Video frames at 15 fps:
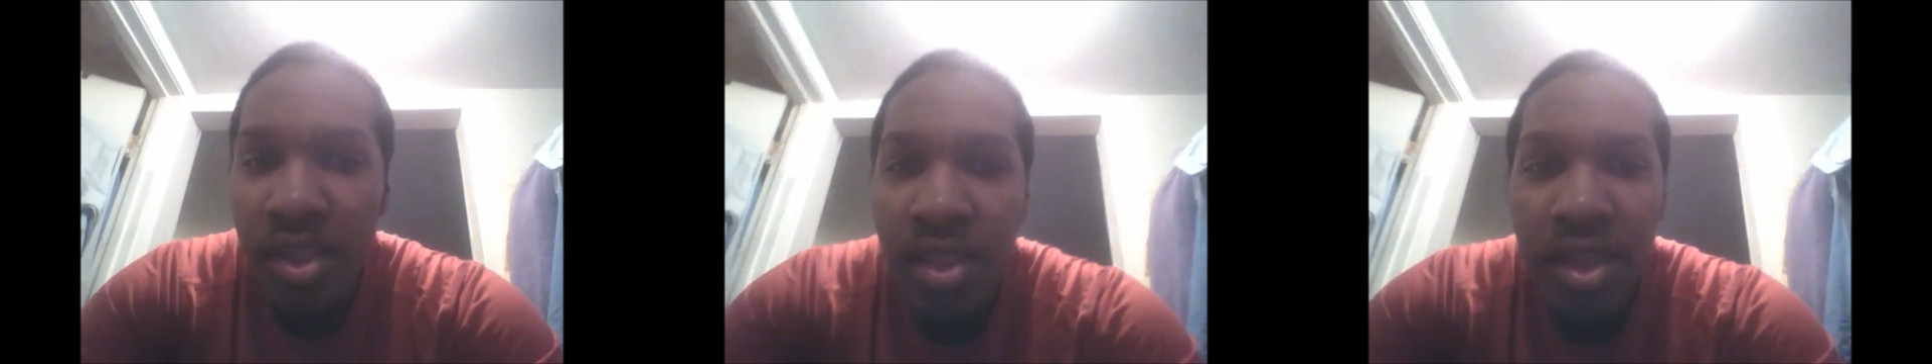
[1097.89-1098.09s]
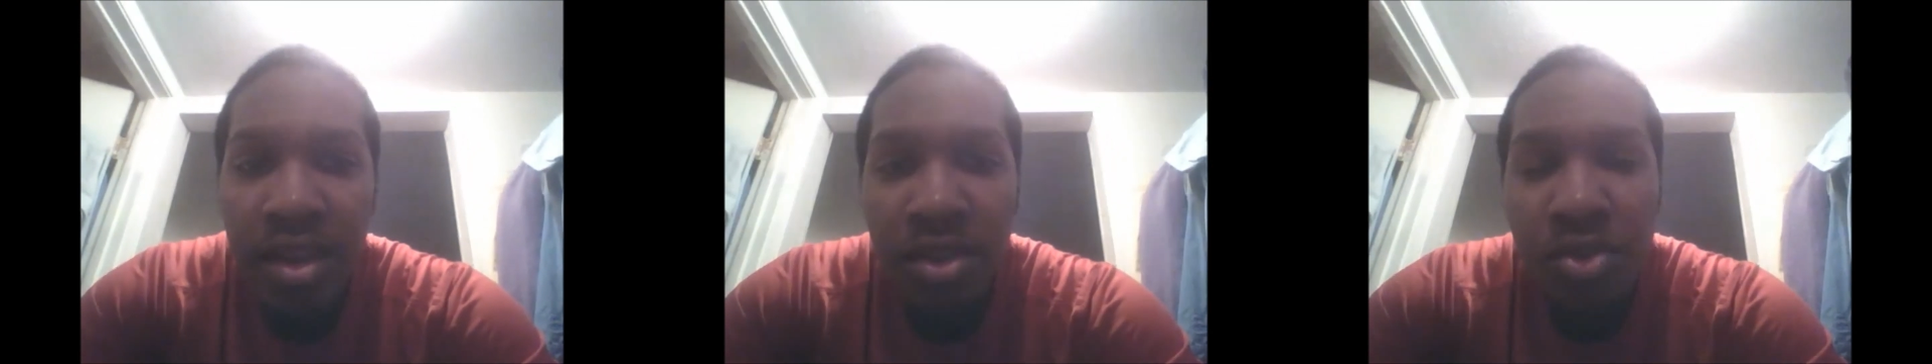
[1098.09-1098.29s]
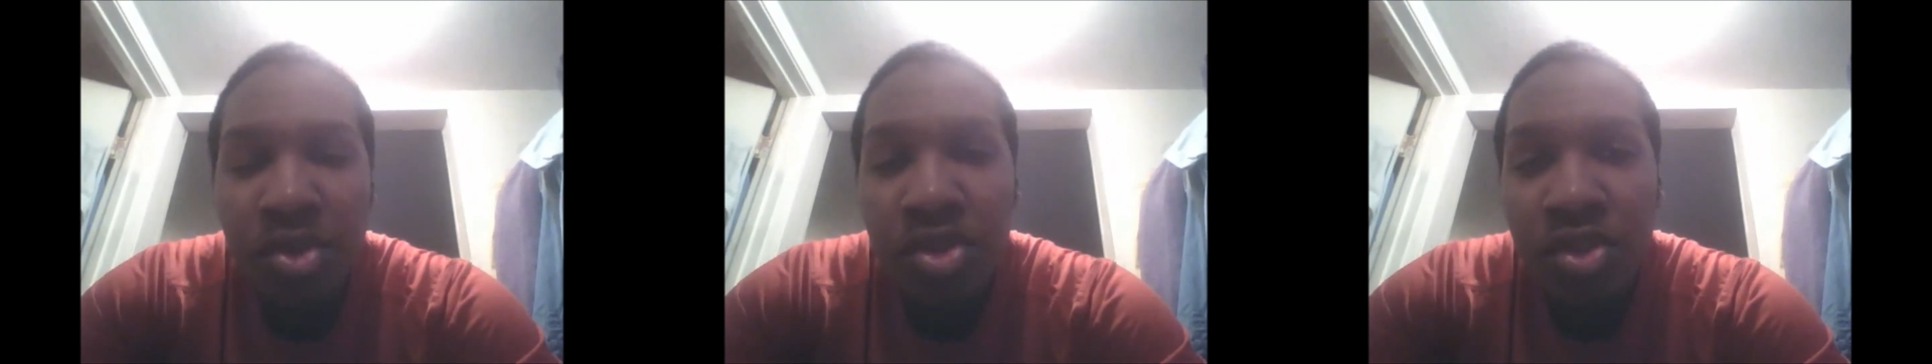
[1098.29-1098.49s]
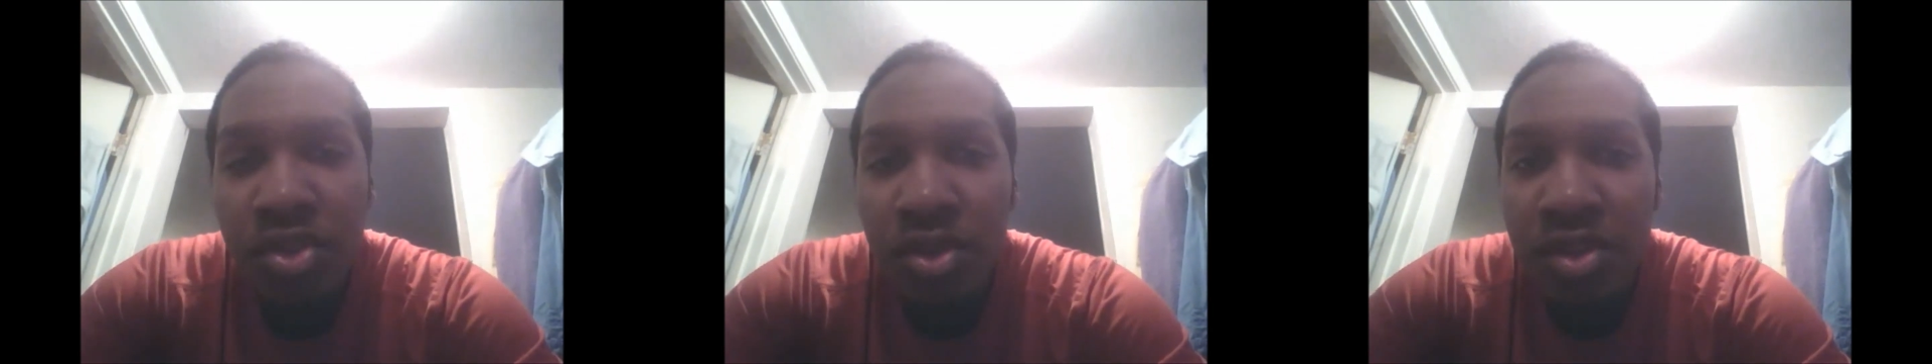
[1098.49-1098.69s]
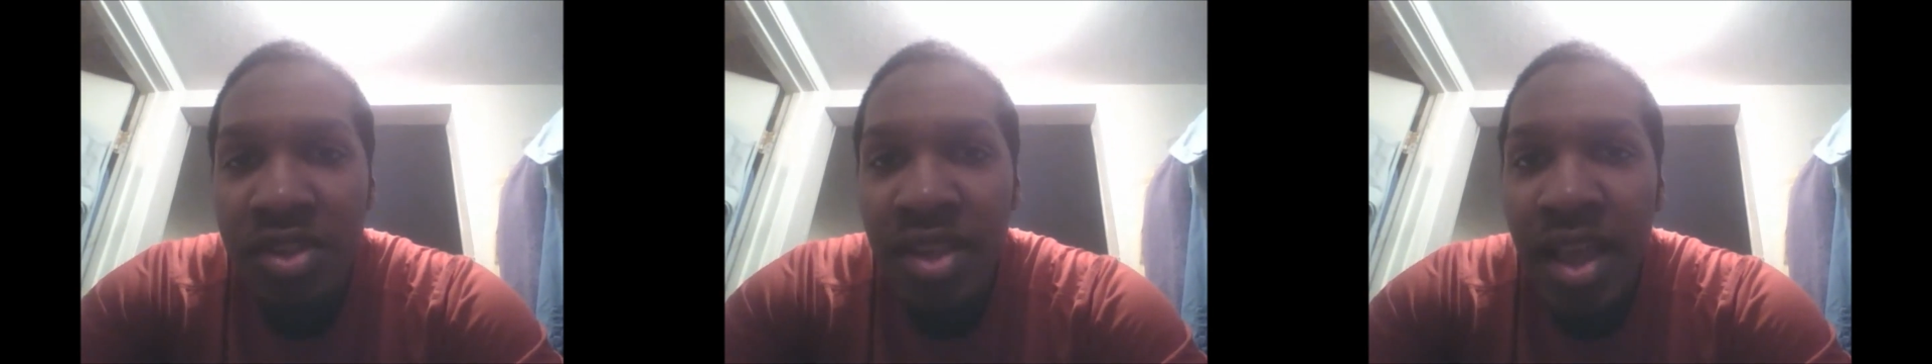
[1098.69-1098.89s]
that increases
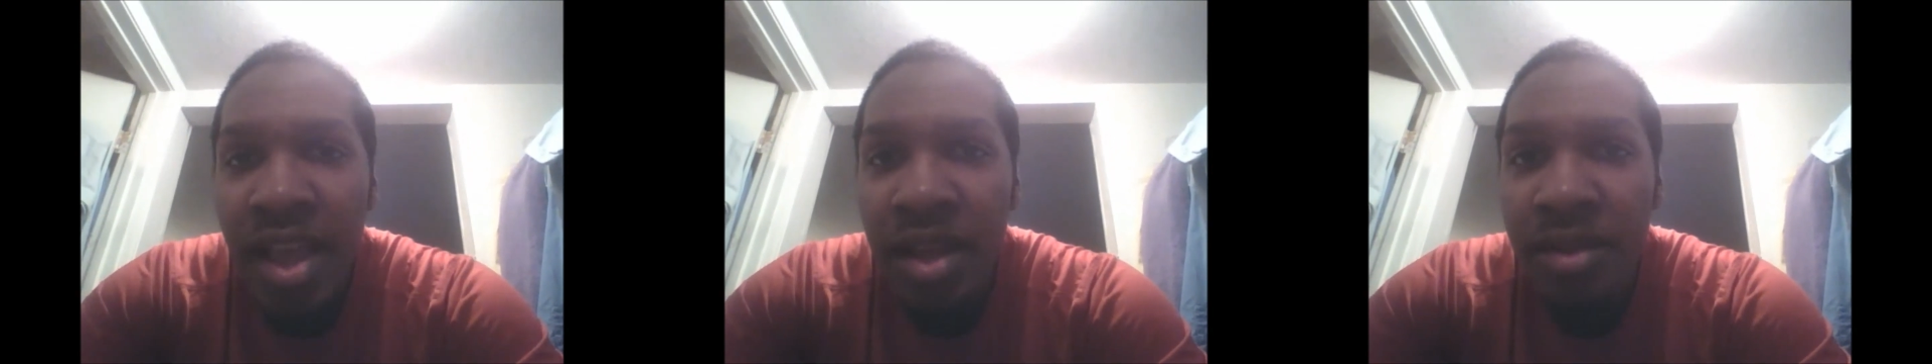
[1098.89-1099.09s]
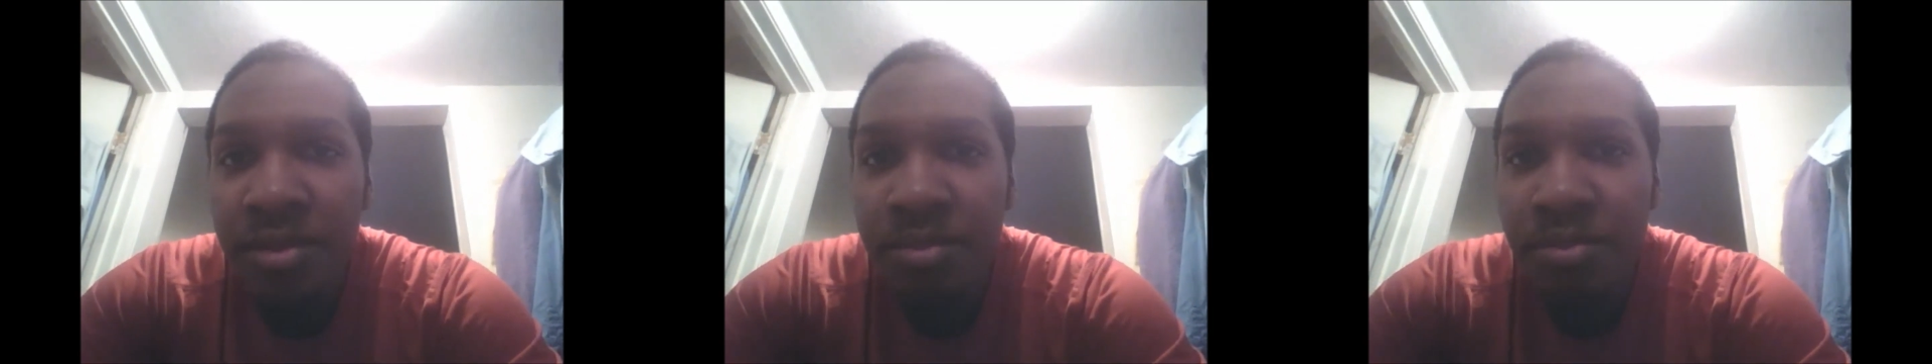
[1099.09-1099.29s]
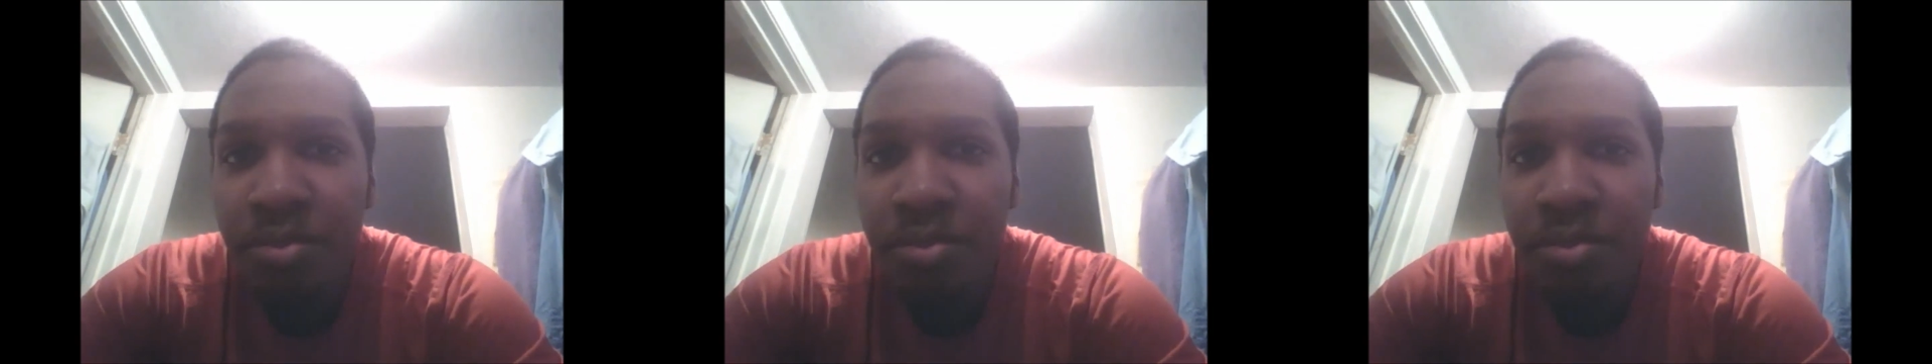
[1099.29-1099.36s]
your attack